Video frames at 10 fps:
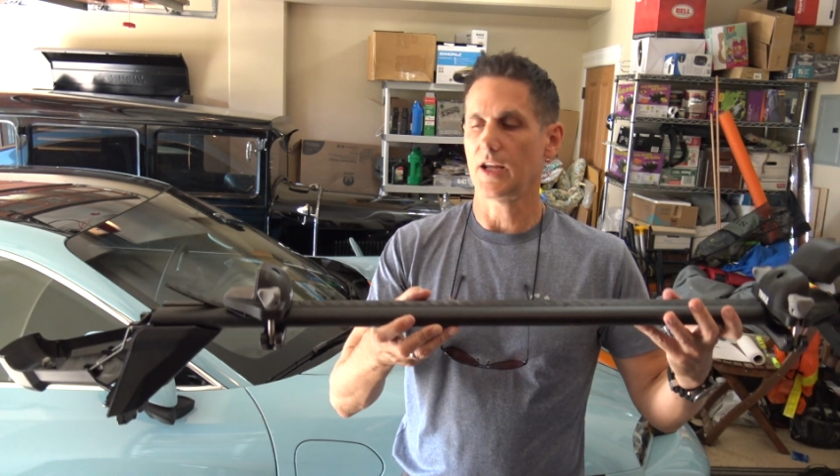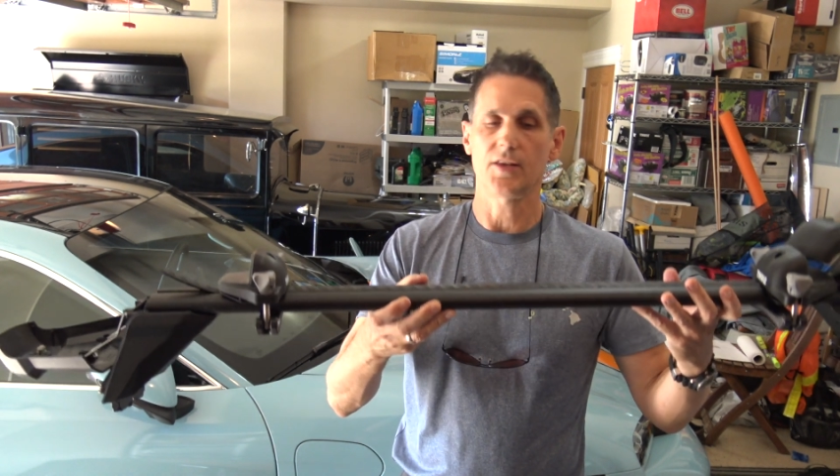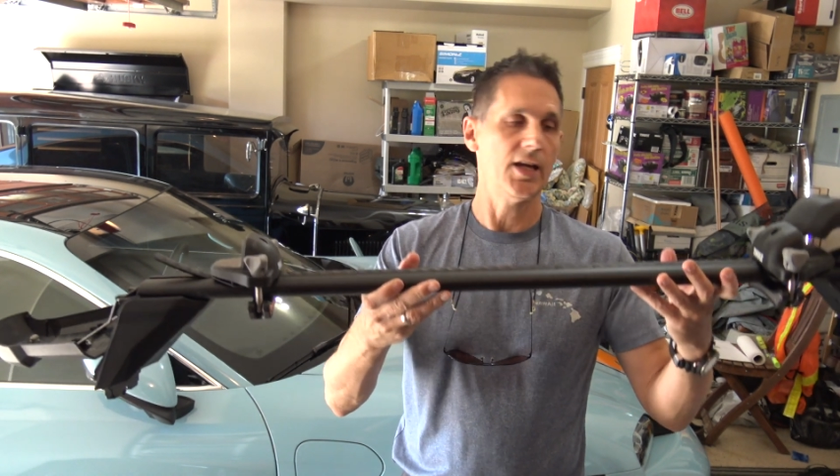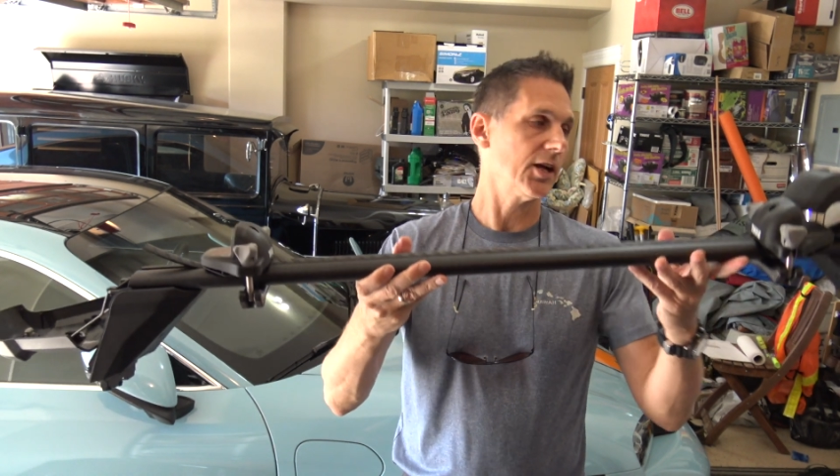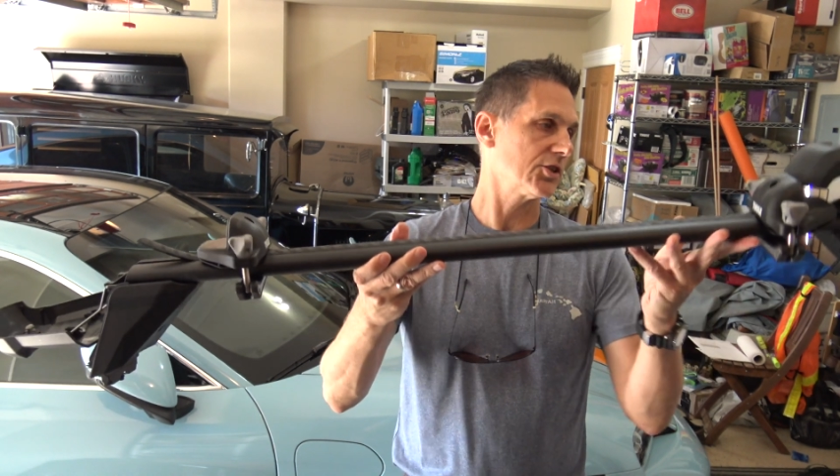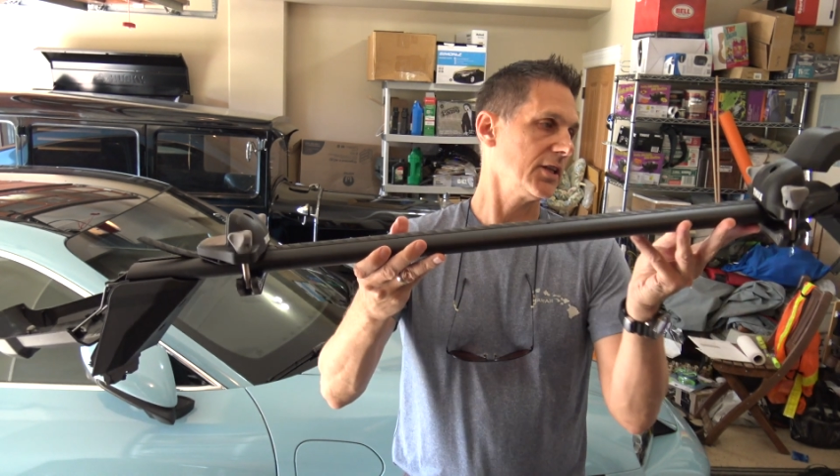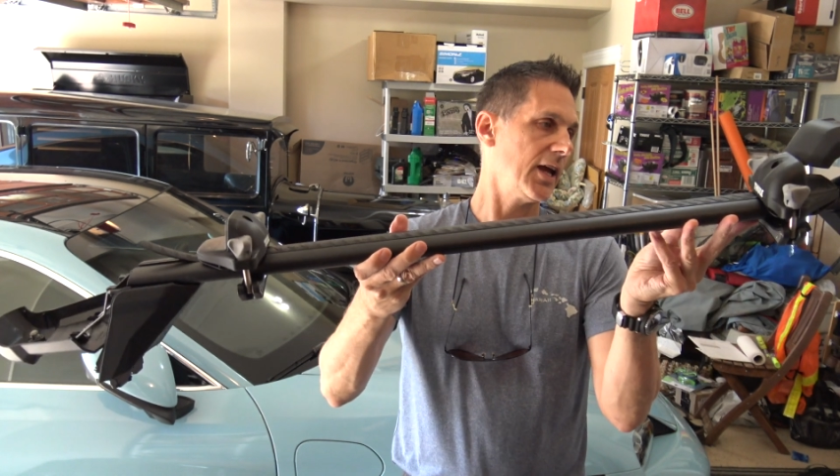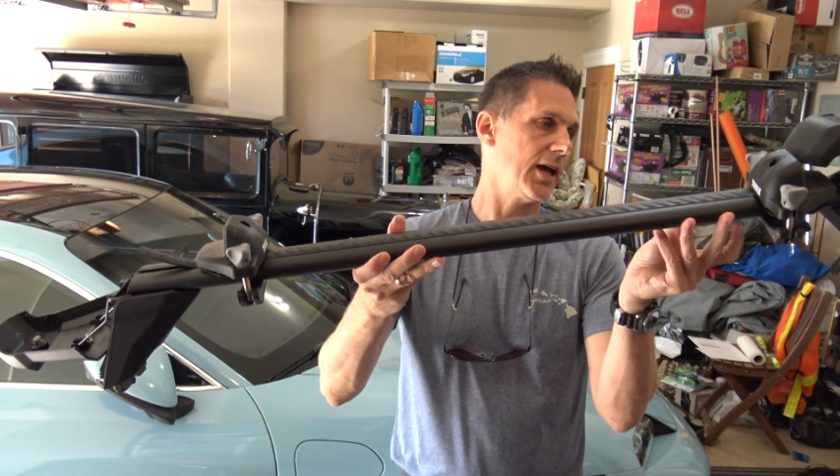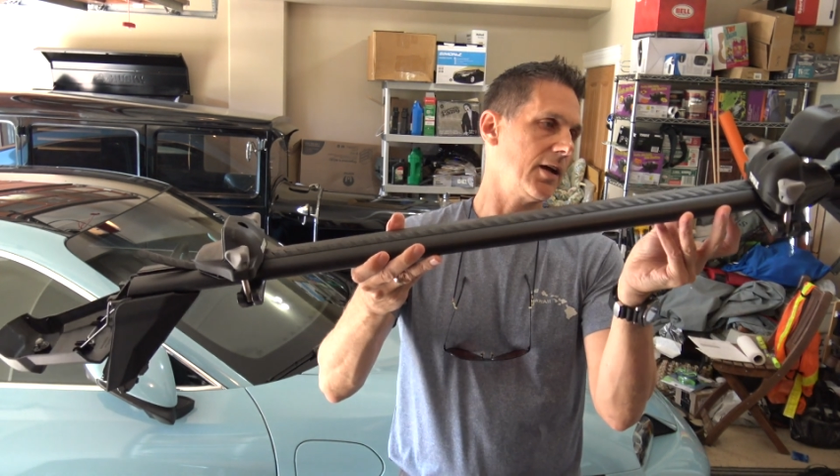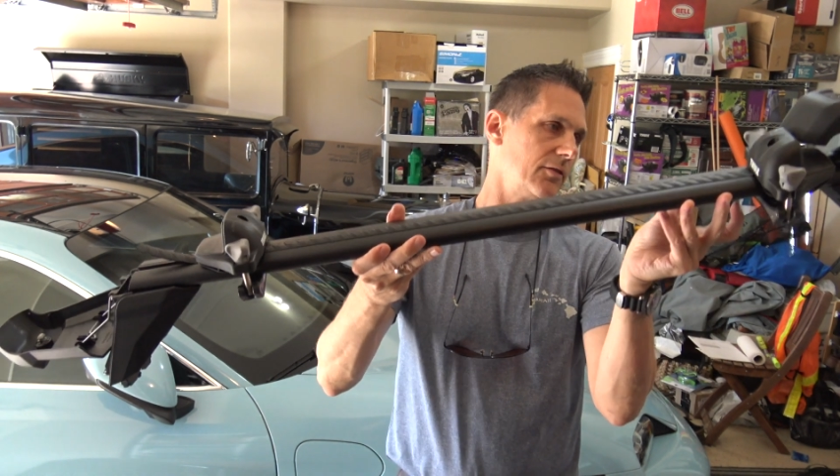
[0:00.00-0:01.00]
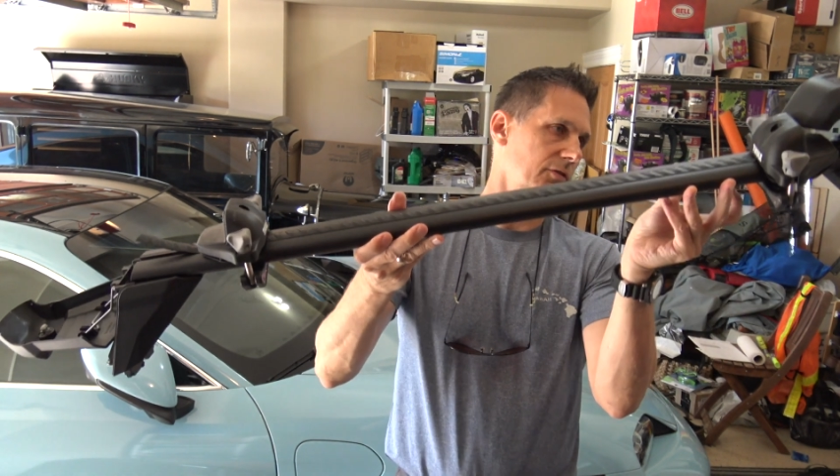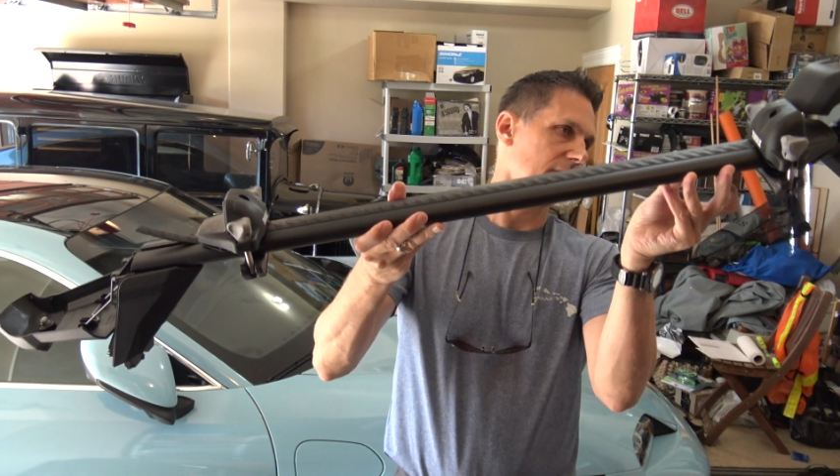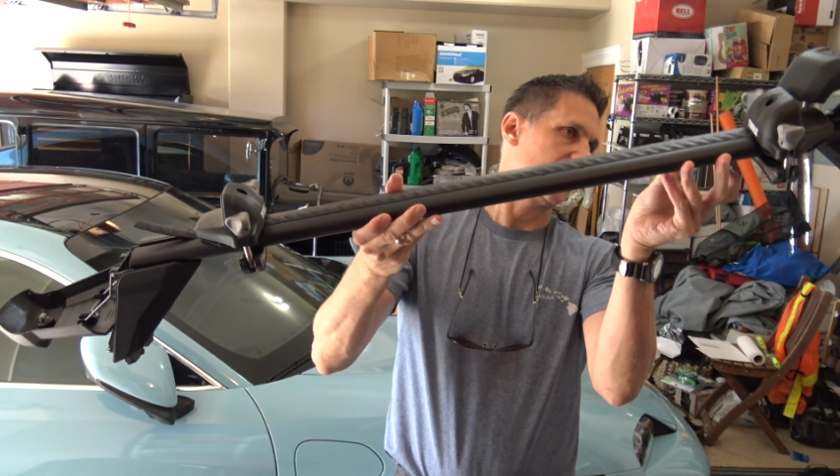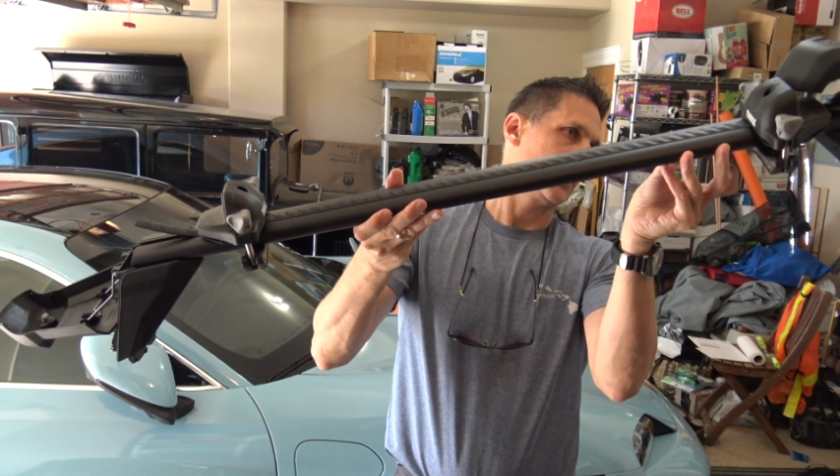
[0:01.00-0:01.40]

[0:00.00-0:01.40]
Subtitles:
and they actually have